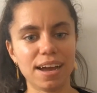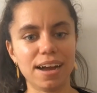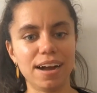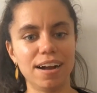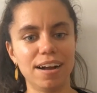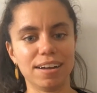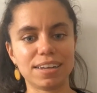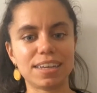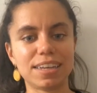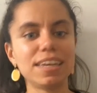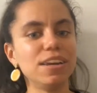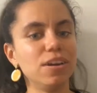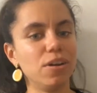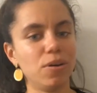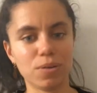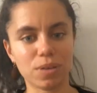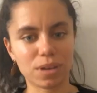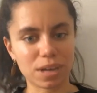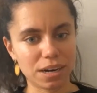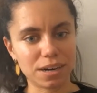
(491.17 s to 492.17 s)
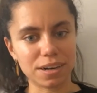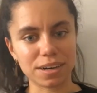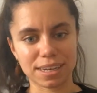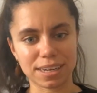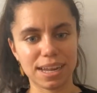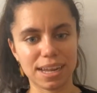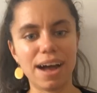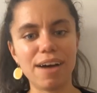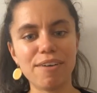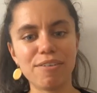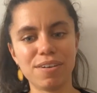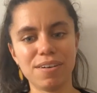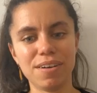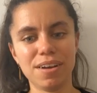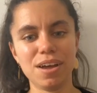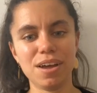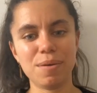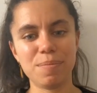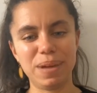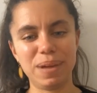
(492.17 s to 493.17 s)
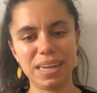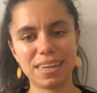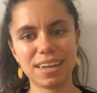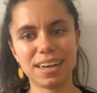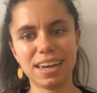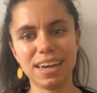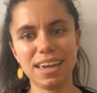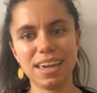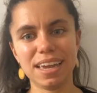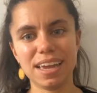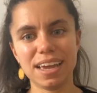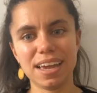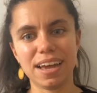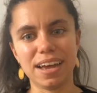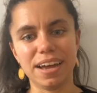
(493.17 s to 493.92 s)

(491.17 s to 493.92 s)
uh, she knows her stuff basically,